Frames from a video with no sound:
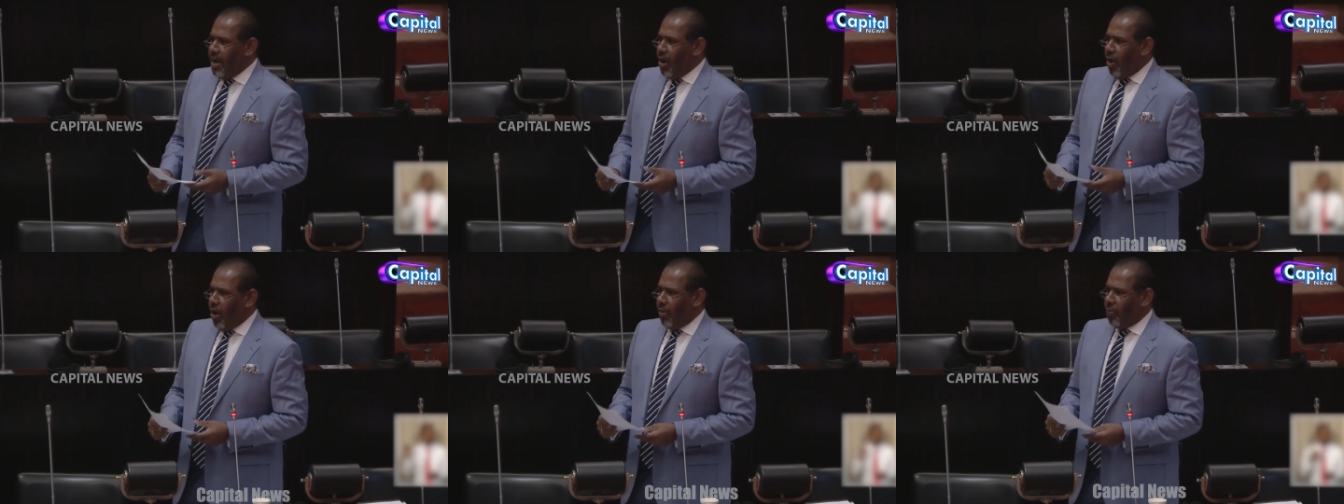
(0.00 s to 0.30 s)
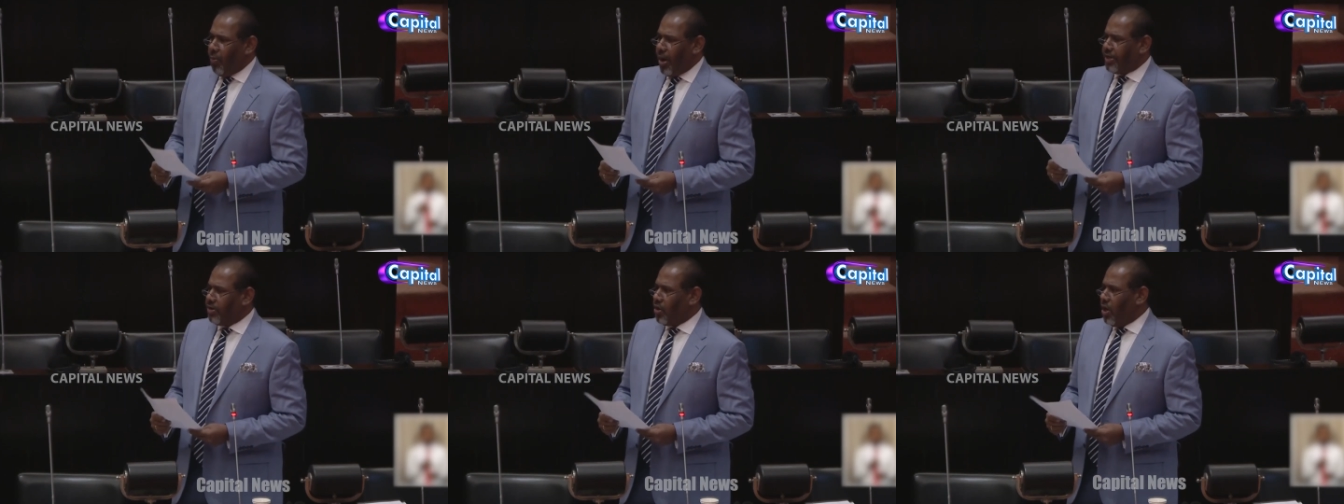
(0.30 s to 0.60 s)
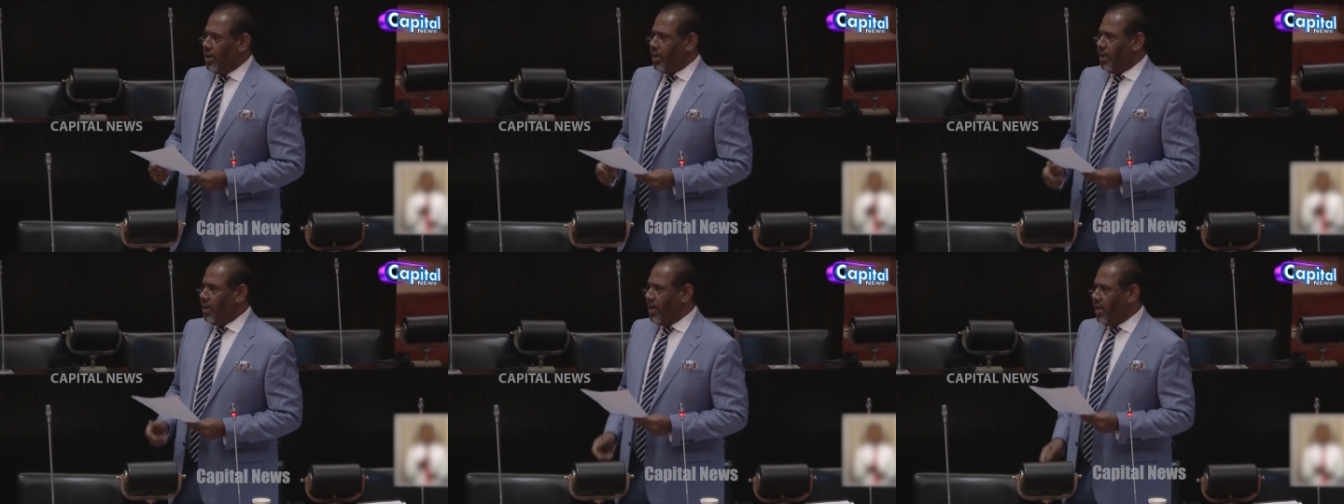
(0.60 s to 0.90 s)
What
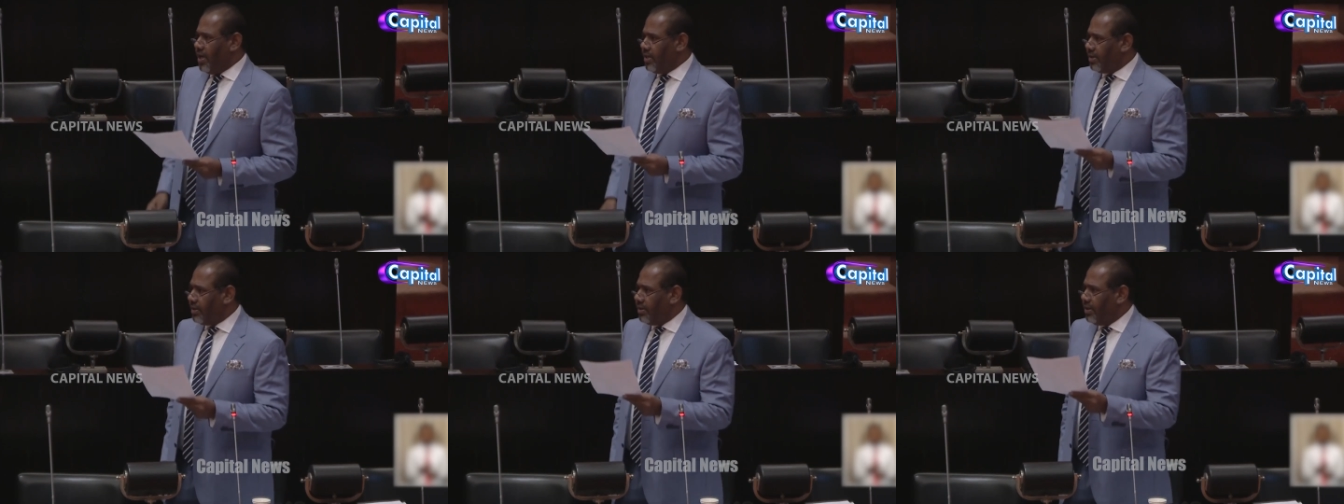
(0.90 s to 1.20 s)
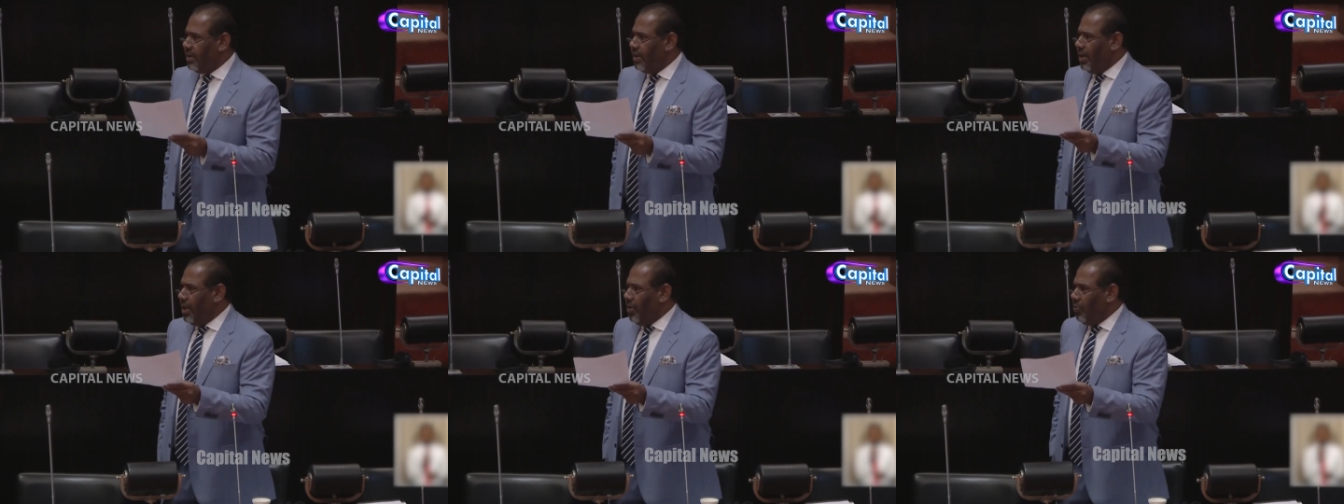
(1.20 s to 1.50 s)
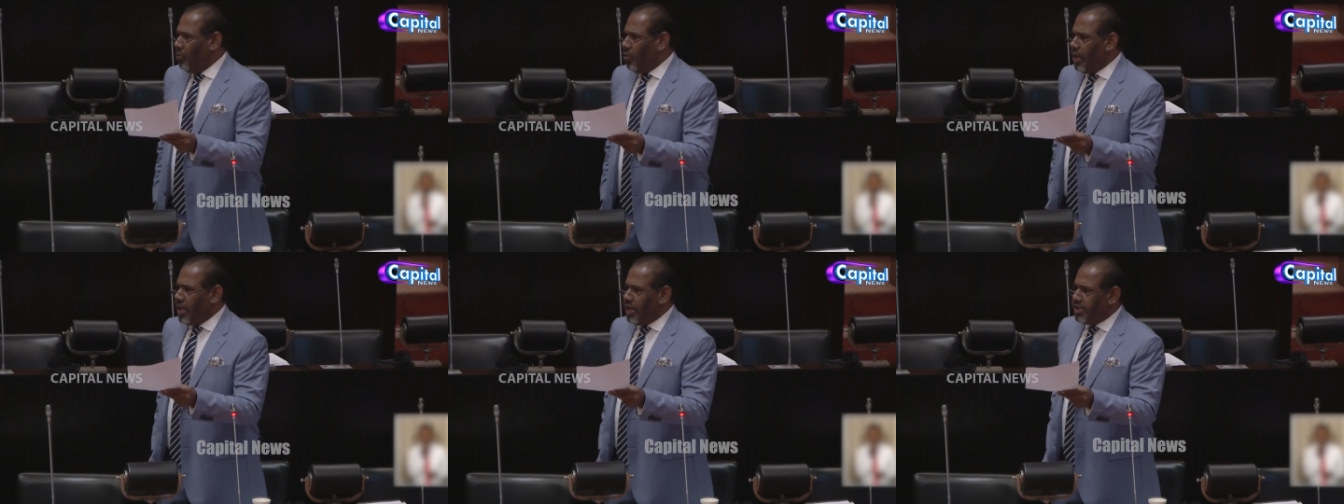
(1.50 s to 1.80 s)
on earth
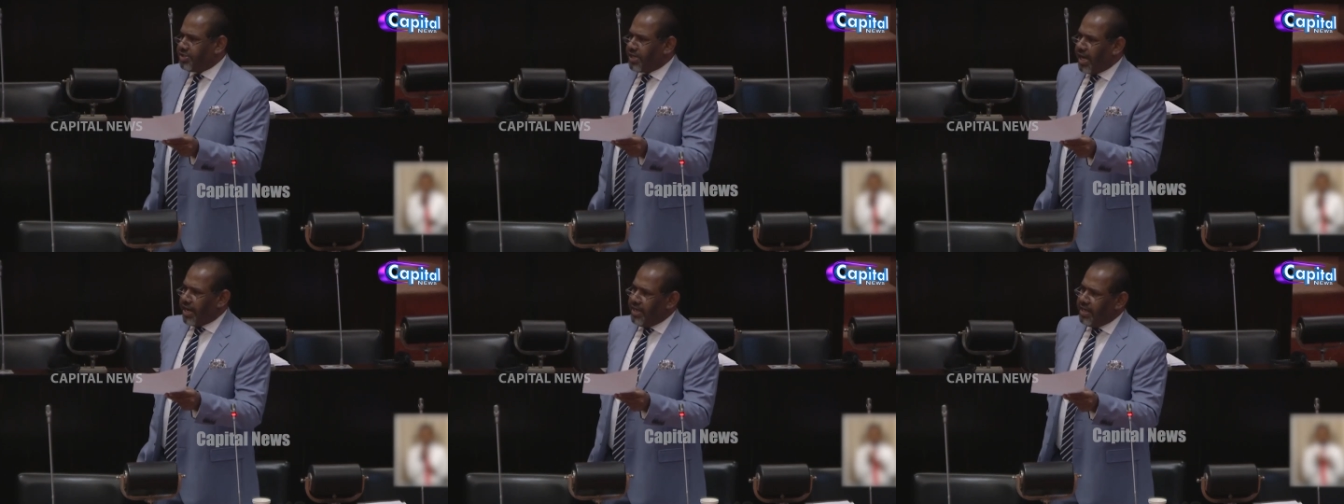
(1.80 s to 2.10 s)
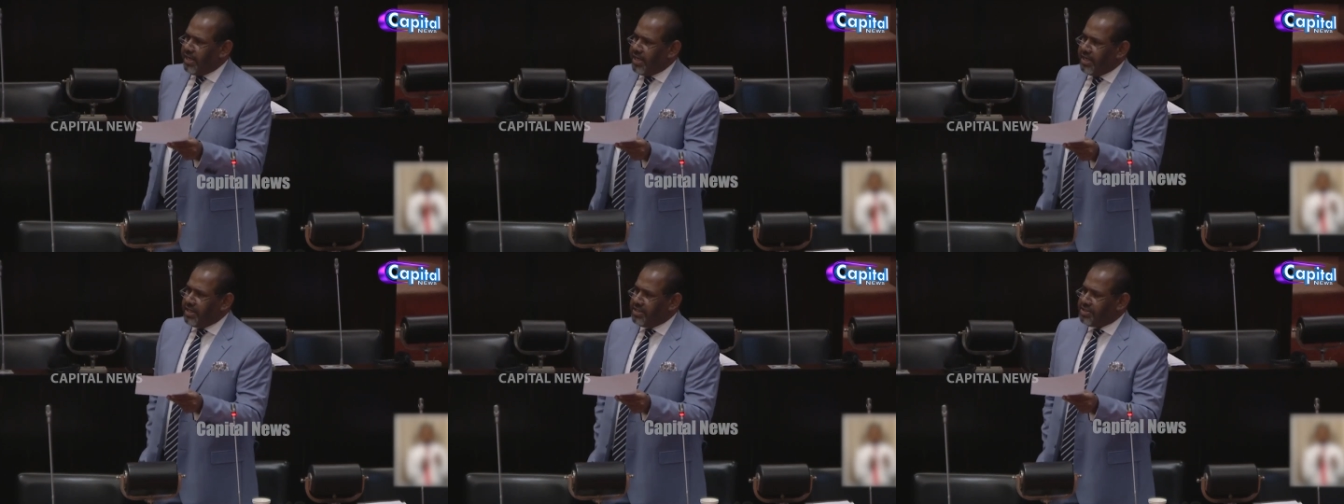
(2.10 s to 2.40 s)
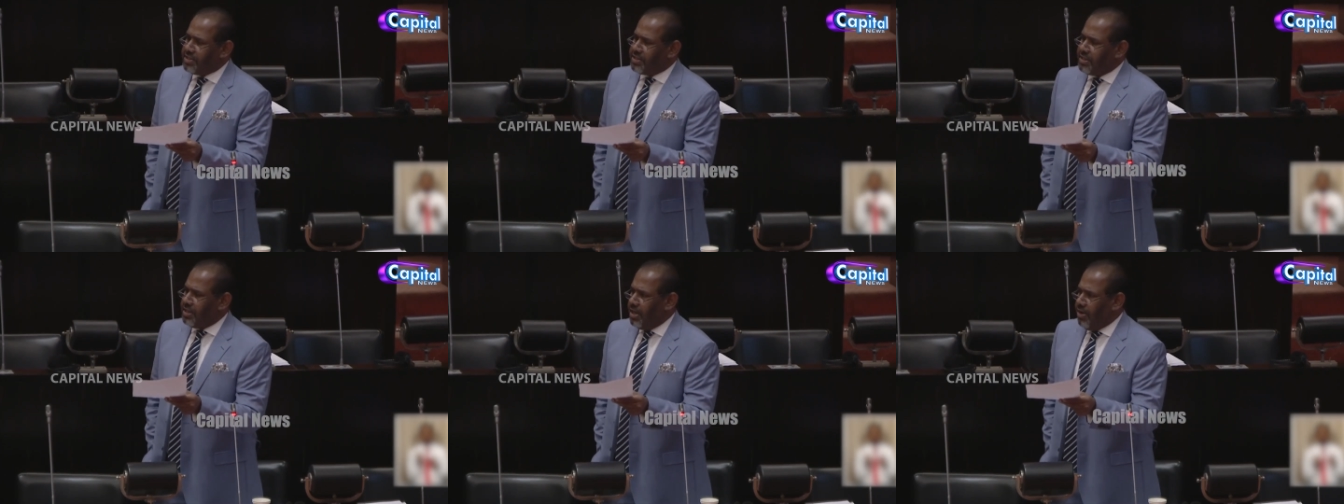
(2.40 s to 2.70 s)
would a
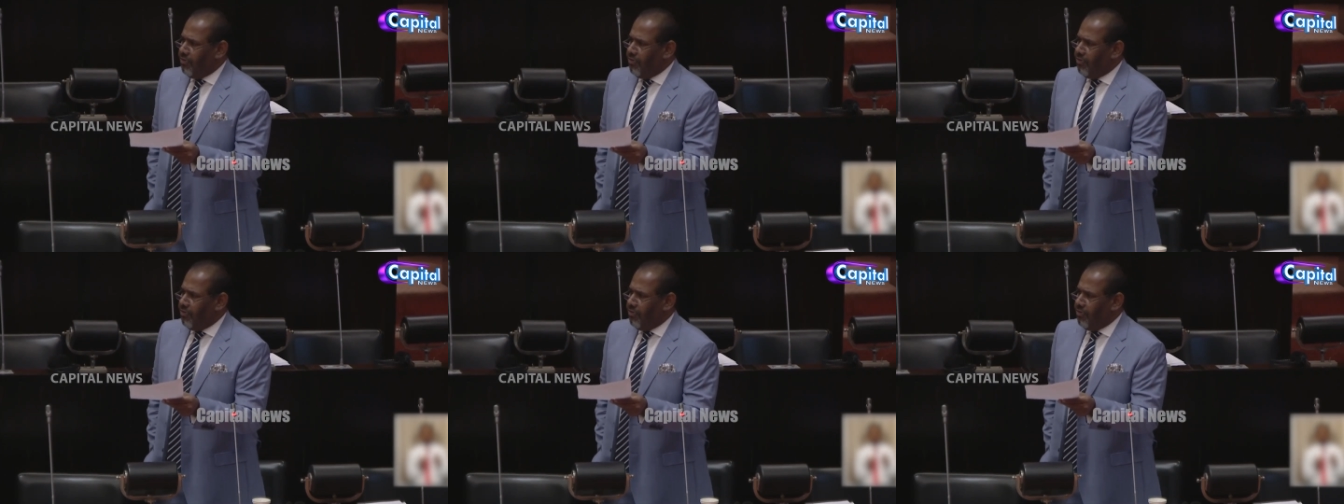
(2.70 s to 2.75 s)
Chinese